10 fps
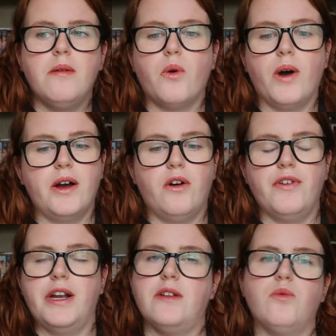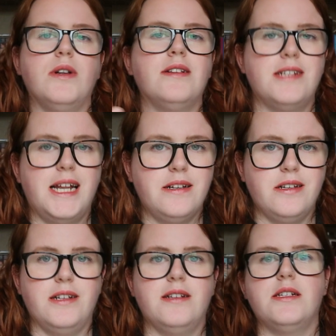Quite often it's one
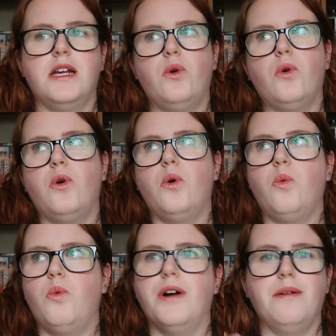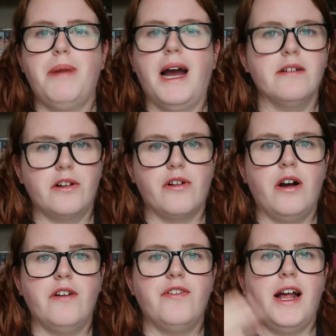sentence or one
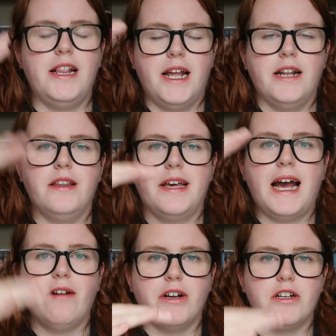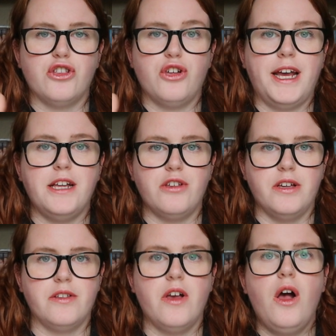paragraph, and then the character
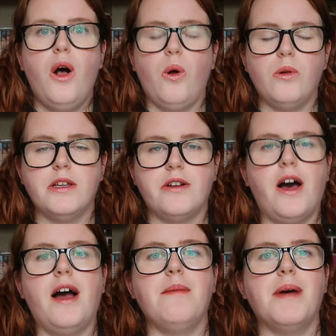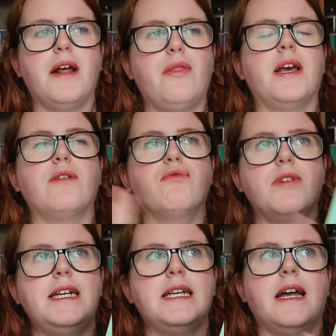changes all the time, and I think
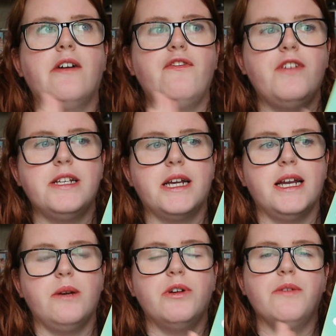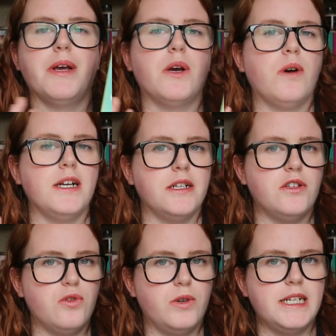reading that physically would have been quite
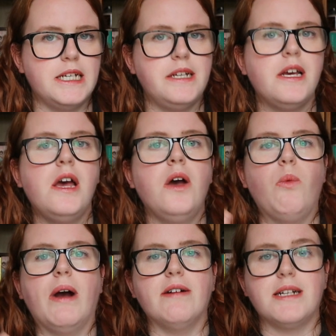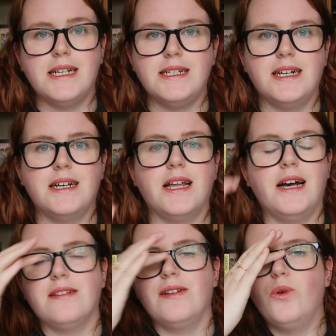disjointed, whereas listening to that
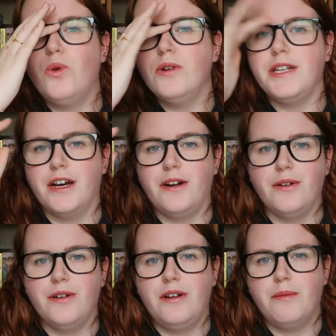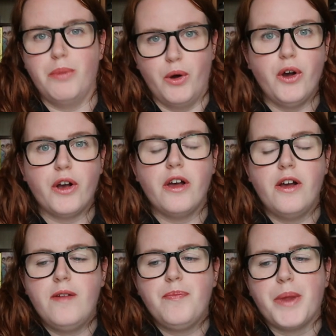as an audio book,
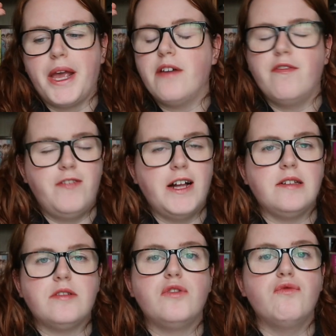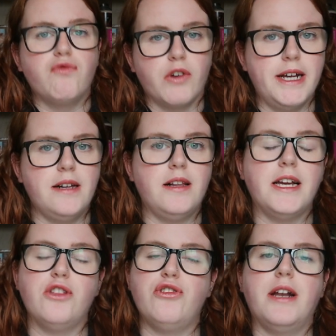it felt real.
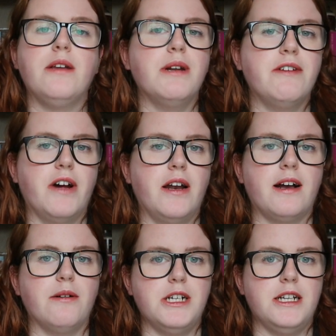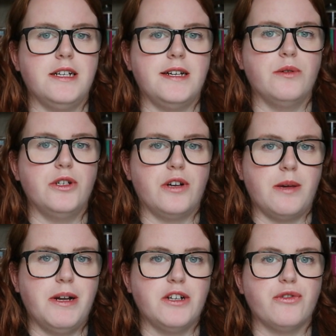It genuinely felt like I was listening to a
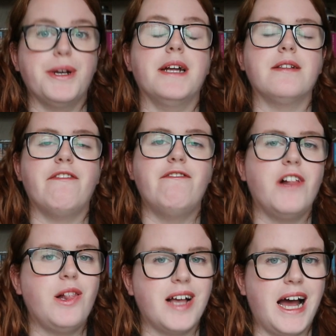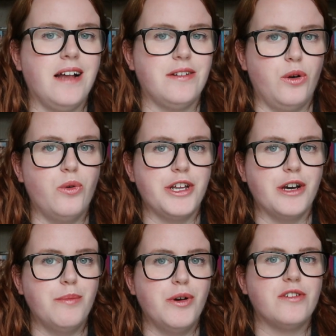documentary. It's a full cast
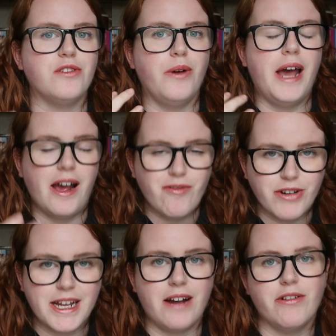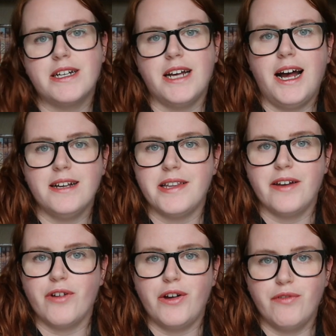audiobook, so every character has
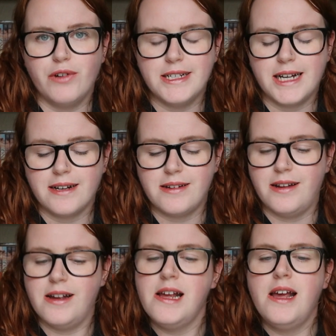their own voice actor,